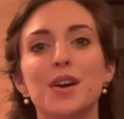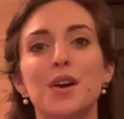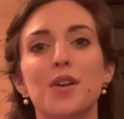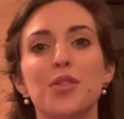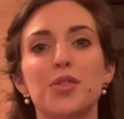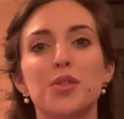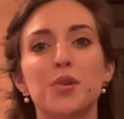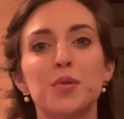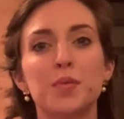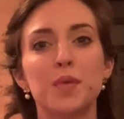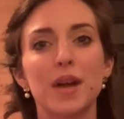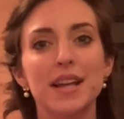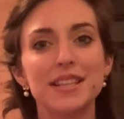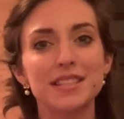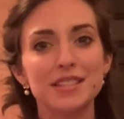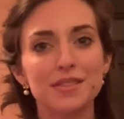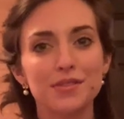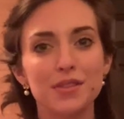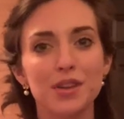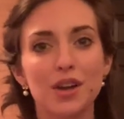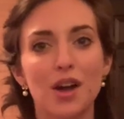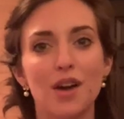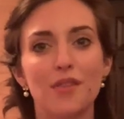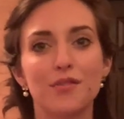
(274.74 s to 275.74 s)
The rest of
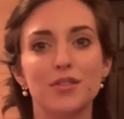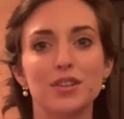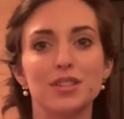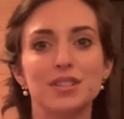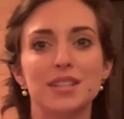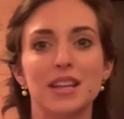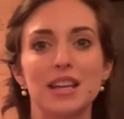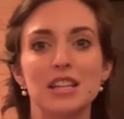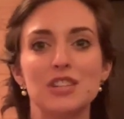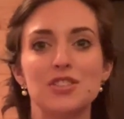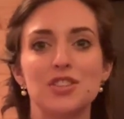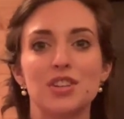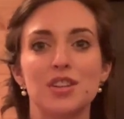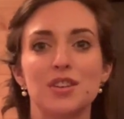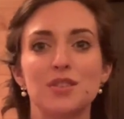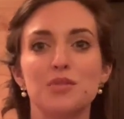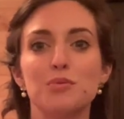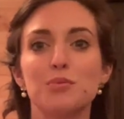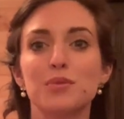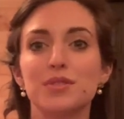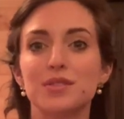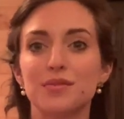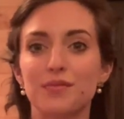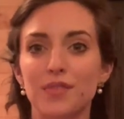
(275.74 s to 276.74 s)
the conversation
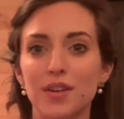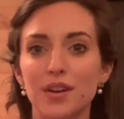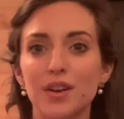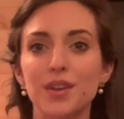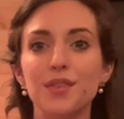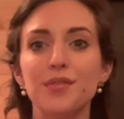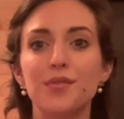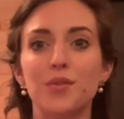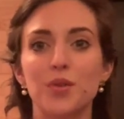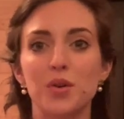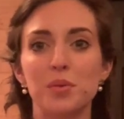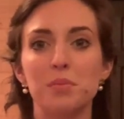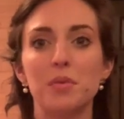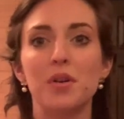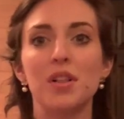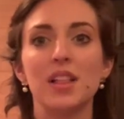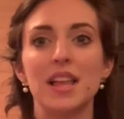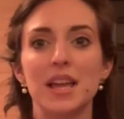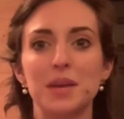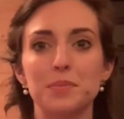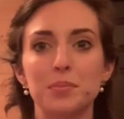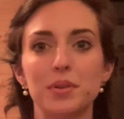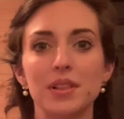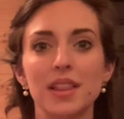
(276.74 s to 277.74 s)
was very formal
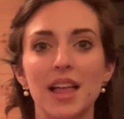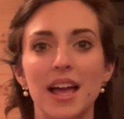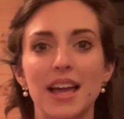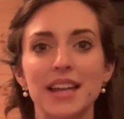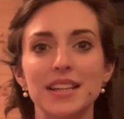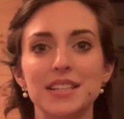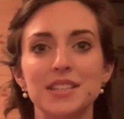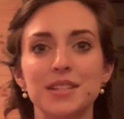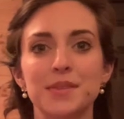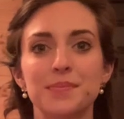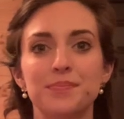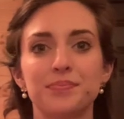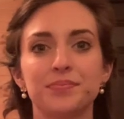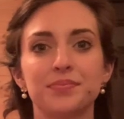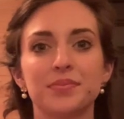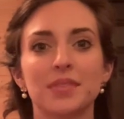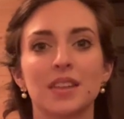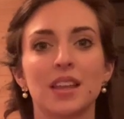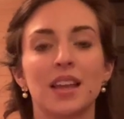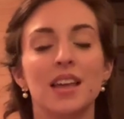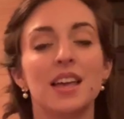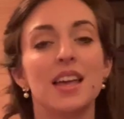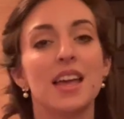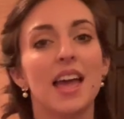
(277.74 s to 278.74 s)
and polite,
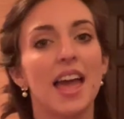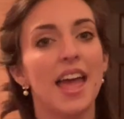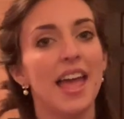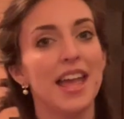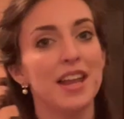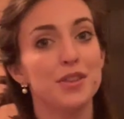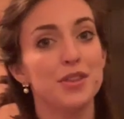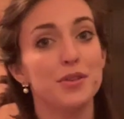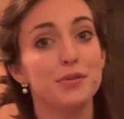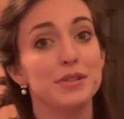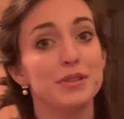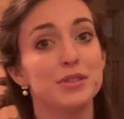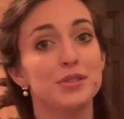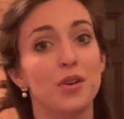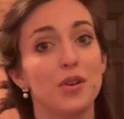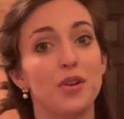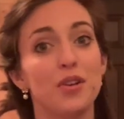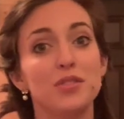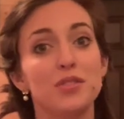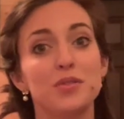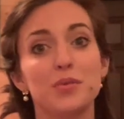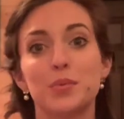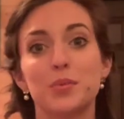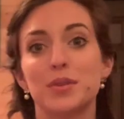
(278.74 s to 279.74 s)
and the
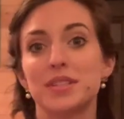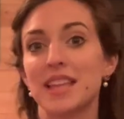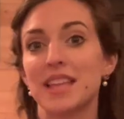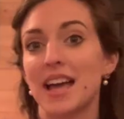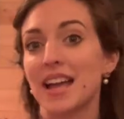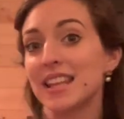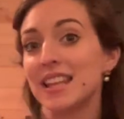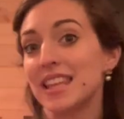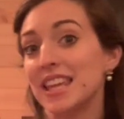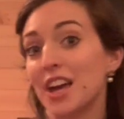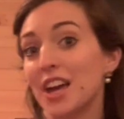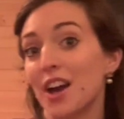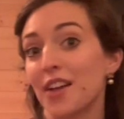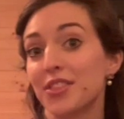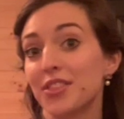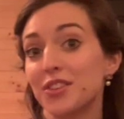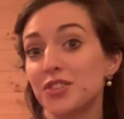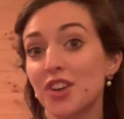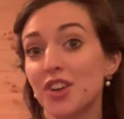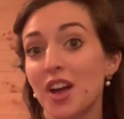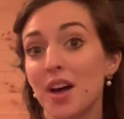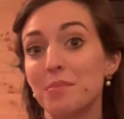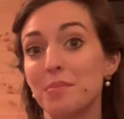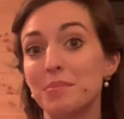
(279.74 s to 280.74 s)
result was that he got the
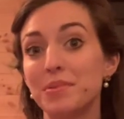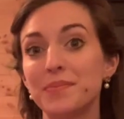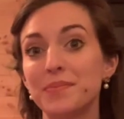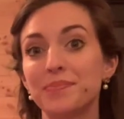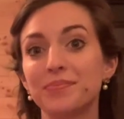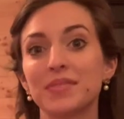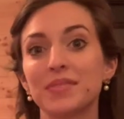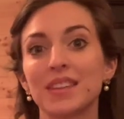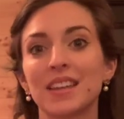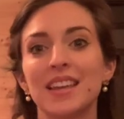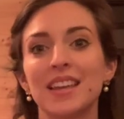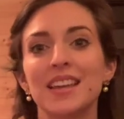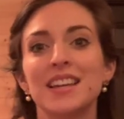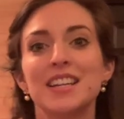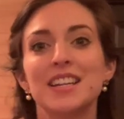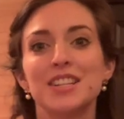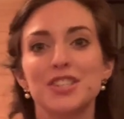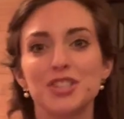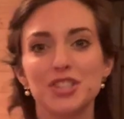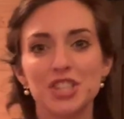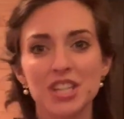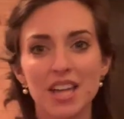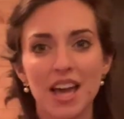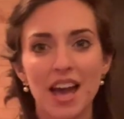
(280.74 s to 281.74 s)
job.
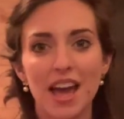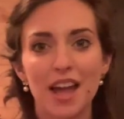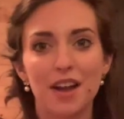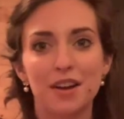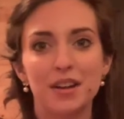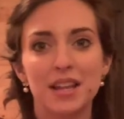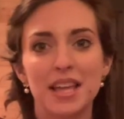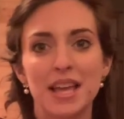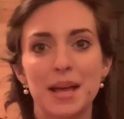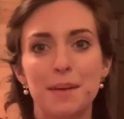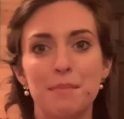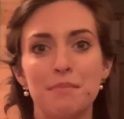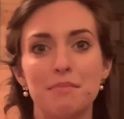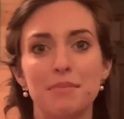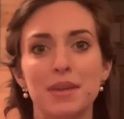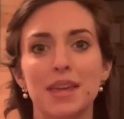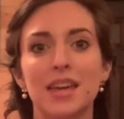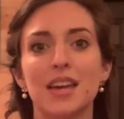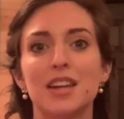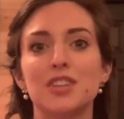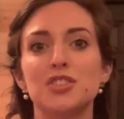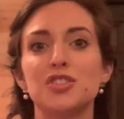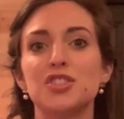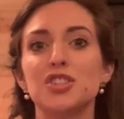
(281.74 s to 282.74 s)
She hired him
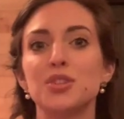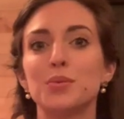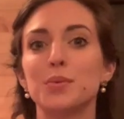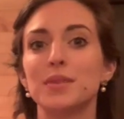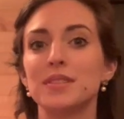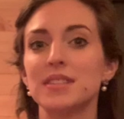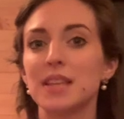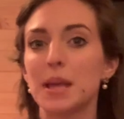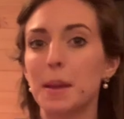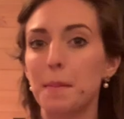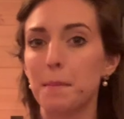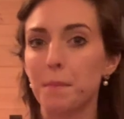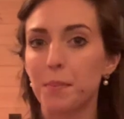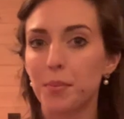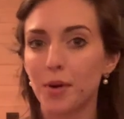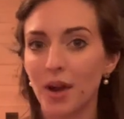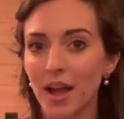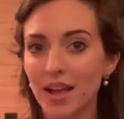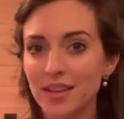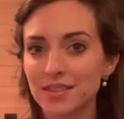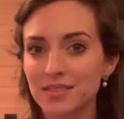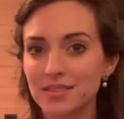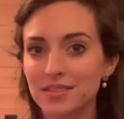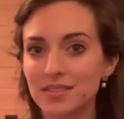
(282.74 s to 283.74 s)
because she was
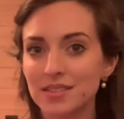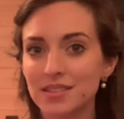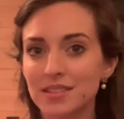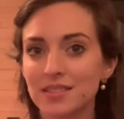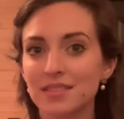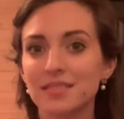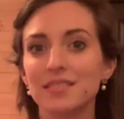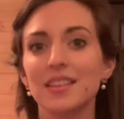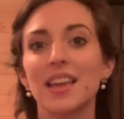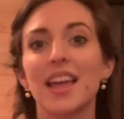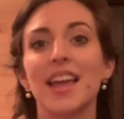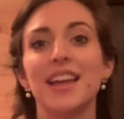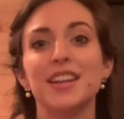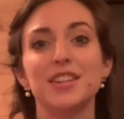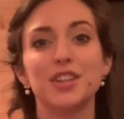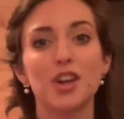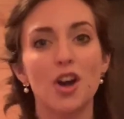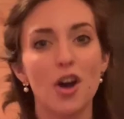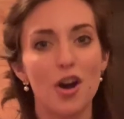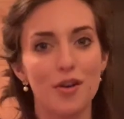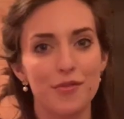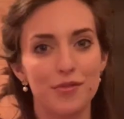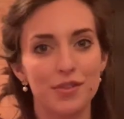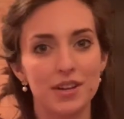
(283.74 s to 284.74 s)
impressed and
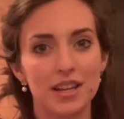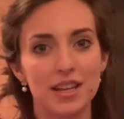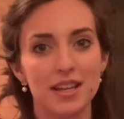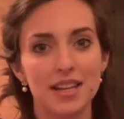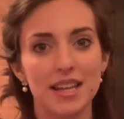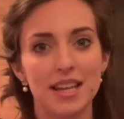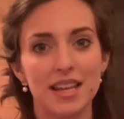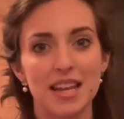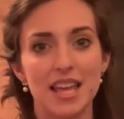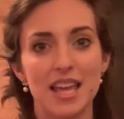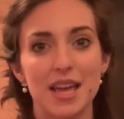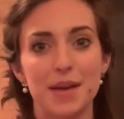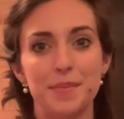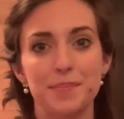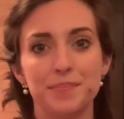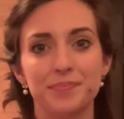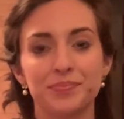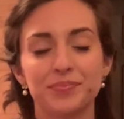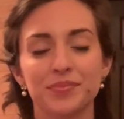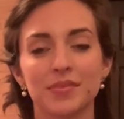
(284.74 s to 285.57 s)
confident in him.